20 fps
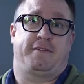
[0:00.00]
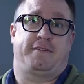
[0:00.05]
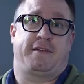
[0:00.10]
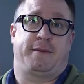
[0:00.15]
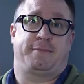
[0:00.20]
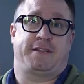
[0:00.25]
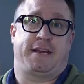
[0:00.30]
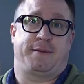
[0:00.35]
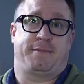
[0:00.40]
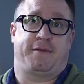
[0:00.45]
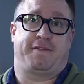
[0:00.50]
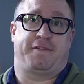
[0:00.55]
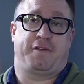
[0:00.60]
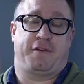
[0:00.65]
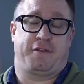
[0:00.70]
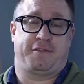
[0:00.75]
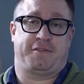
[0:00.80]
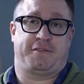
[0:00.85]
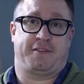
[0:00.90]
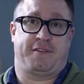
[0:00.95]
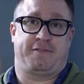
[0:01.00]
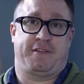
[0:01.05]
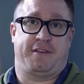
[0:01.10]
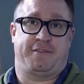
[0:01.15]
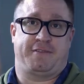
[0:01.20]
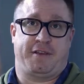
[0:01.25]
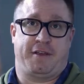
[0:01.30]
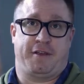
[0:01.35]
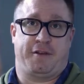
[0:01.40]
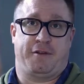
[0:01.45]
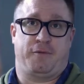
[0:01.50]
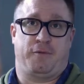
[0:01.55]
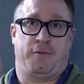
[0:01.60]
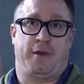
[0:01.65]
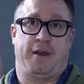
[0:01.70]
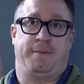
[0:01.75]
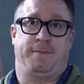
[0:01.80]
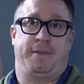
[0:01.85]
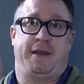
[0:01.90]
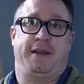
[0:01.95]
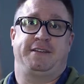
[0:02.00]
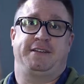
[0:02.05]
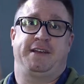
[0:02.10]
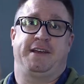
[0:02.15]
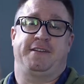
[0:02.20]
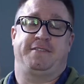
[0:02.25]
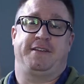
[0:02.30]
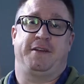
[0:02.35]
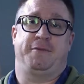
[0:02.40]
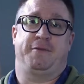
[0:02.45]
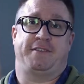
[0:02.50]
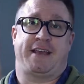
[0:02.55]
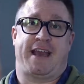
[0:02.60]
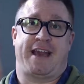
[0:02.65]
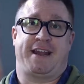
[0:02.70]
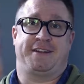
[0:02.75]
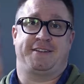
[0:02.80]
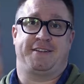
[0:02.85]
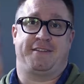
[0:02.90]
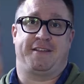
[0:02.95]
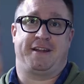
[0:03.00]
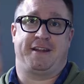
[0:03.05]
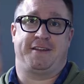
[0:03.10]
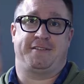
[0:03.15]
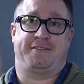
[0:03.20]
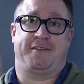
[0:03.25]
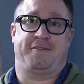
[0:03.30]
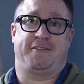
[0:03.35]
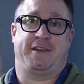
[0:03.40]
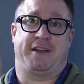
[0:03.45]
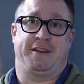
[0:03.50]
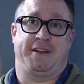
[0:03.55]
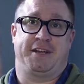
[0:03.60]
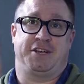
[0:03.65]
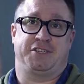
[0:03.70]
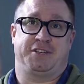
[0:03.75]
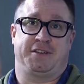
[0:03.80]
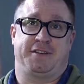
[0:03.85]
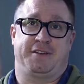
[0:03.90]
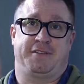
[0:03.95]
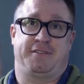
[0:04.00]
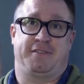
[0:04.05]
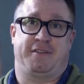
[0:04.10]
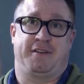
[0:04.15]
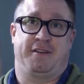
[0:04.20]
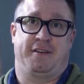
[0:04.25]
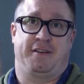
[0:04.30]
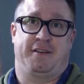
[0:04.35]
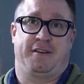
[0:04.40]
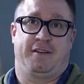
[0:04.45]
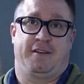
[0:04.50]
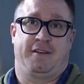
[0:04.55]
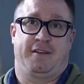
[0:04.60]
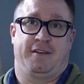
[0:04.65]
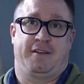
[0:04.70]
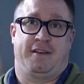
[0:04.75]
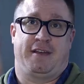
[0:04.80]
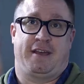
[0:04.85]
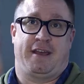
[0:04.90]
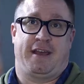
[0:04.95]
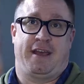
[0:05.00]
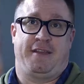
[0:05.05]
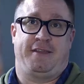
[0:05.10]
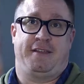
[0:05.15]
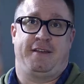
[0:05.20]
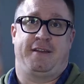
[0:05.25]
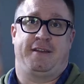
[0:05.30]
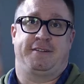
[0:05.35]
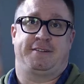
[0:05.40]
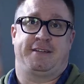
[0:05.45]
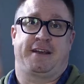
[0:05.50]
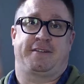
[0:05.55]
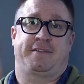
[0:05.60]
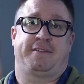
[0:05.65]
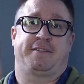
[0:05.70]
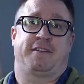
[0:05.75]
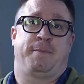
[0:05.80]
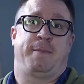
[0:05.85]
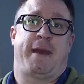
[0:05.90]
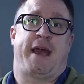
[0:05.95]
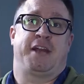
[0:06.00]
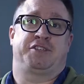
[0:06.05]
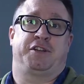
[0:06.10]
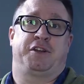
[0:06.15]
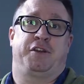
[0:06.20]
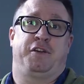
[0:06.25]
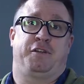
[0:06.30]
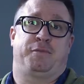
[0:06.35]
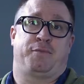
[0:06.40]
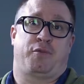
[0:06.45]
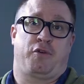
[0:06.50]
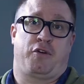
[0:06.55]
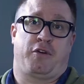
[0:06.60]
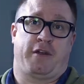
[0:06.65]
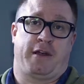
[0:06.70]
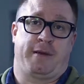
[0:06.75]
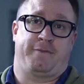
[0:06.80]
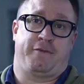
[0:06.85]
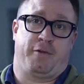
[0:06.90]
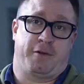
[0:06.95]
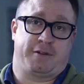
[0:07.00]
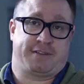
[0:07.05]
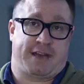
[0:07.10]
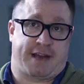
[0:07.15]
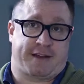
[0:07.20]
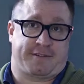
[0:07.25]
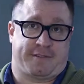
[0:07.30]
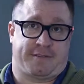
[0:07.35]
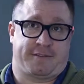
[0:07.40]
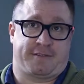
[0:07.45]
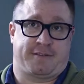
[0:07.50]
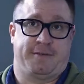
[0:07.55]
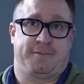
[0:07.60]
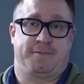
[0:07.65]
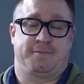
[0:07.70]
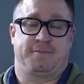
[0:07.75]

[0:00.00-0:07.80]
September 1st of this year, when PTSD was added to the list of conditions in the Texas Compassionate Use Program for Texas.